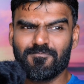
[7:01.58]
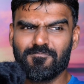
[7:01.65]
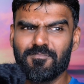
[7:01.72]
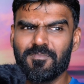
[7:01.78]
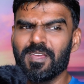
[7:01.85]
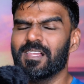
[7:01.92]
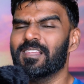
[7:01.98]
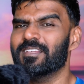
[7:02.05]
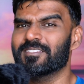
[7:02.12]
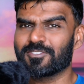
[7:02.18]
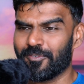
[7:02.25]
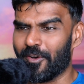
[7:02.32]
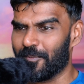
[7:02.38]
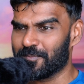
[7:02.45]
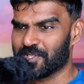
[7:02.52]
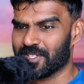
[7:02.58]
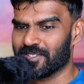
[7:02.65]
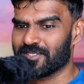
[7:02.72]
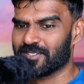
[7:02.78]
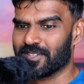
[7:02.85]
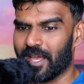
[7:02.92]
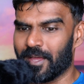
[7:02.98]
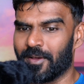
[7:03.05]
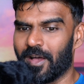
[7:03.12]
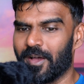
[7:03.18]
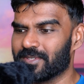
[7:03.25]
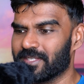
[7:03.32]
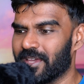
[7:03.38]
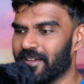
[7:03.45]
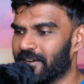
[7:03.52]
millions of options out,
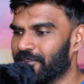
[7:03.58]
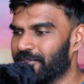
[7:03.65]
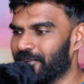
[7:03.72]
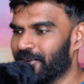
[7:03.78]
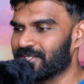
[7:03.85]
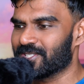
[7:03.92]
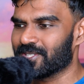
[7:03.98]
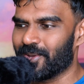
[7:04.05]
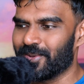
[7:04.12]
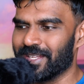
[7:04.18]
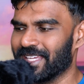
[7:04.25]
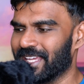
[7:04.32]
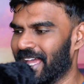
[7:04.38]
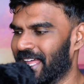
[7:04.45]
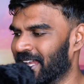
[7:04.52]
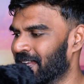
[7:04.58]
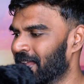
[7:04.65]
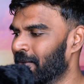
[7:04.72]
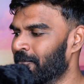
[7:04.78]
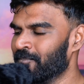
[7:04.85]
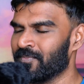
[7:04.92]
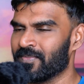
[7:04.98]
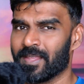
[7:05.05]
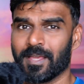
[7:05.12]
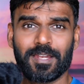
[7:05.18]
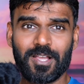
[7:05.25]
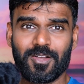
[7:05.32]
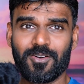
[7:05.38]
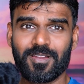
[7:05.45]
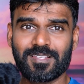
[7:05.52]
out there for Sony and
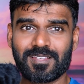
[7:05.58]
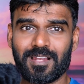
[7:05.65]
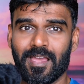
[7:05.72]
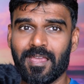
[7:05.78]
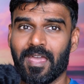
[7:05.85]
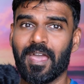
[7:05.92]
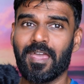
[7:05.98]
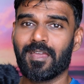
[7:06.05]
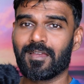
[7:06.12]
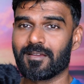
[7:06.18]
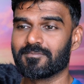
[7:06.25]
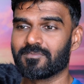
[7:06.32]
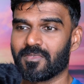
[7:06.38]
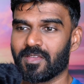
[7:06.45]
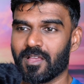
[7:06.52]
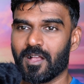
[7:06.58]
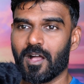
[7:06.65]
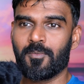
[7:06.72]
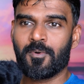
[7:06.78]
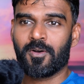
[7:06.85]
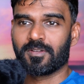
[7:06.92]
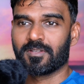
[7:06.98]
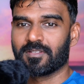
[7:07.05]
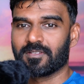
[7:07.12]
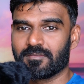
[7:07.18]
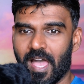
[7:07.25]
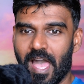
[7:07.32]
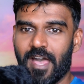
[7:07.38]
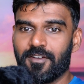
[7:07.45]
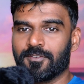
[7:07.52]
Nikon is like, "Hey, come on,
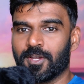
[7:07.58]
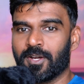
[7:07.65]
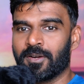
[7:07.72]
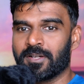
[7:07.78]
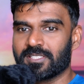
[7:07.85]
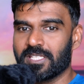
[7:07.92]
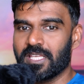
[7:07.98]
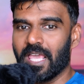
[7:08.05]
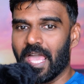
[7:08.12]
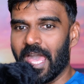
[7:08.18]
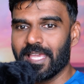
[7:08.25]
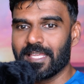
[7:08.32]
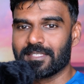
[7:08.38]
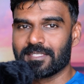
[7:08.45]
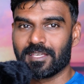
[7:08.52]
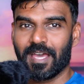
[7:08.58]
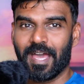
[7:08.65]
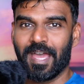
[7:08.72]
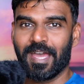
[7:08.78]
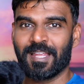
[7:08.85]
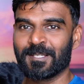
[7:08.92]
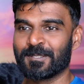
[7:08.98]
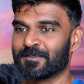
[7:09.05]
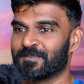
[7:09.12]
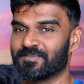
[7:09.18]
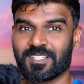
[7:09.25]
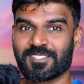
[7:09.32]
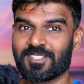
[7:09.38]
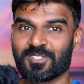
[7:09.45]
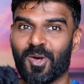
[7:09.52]
have your Z8 and
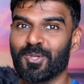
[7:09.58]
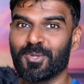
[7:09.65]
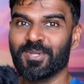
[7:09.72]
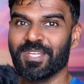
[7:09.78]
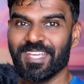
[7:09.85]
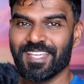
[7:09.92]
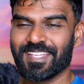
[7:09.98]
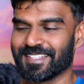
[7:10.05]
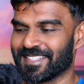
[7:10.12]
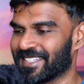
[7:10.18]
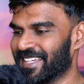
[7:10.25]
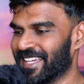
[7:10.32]
this is all you need."